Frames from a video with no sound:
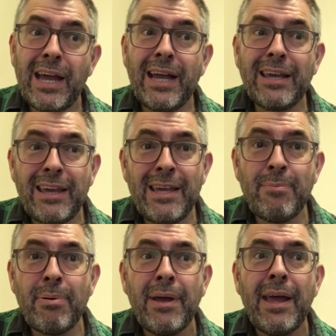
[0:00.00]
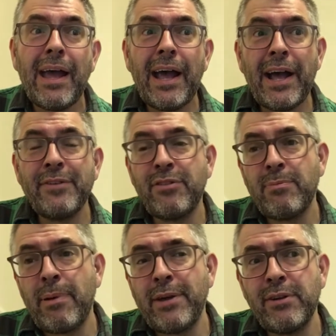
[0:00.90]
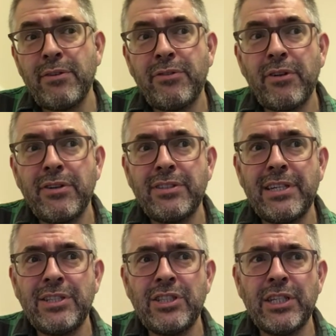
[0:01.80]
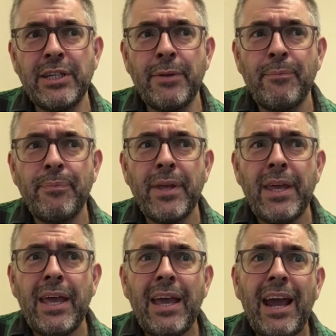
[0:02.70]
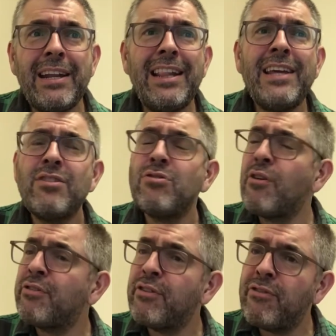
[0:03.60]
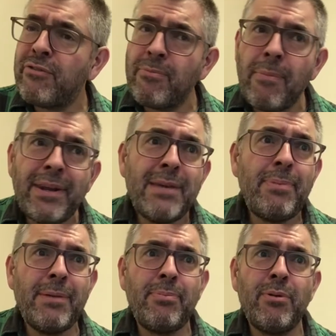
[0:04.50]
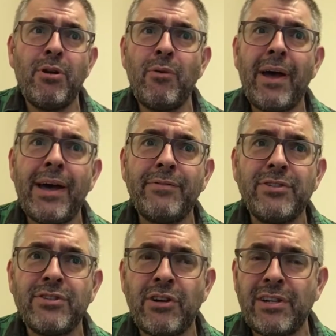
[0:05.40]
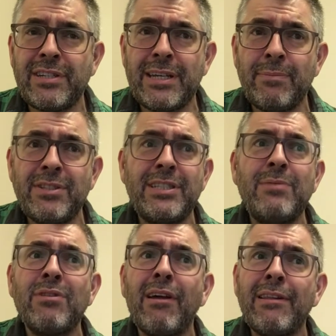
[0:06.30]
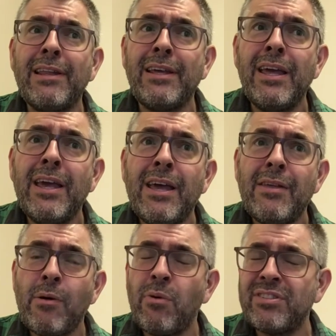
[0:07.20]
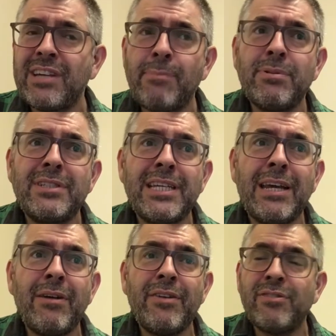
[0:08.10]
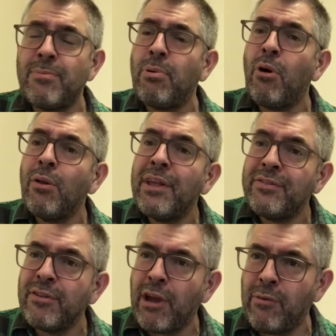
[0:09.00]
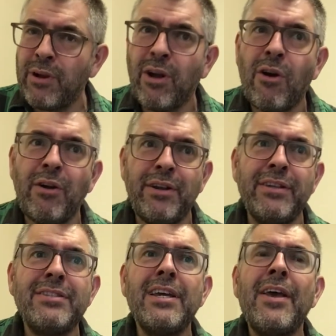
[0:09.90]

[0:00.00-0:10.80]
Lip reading: keep as the pattern of sound teaching. And he later talks of many people who have deserted him. It seems likely that what's happened here is that Paul is now regarded